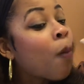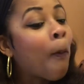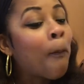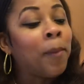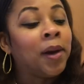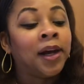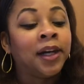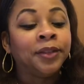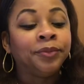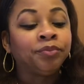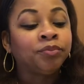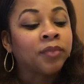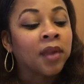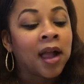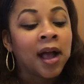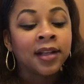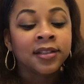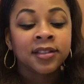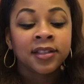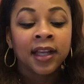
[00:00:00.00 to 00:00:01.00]
But
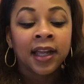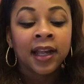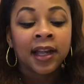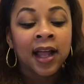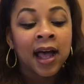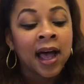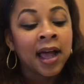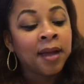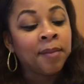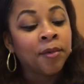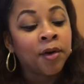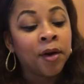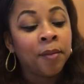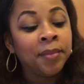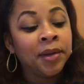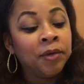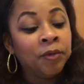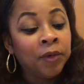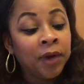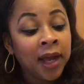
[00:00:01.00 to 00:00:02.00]
I said I am going
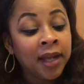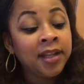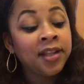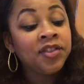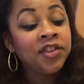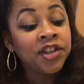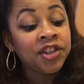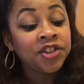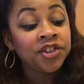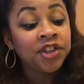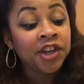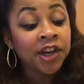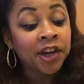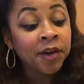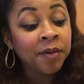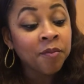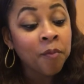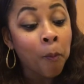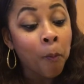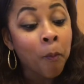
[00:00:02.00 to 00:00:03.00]
to be ready this
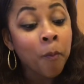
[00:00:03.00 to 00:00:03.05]
year.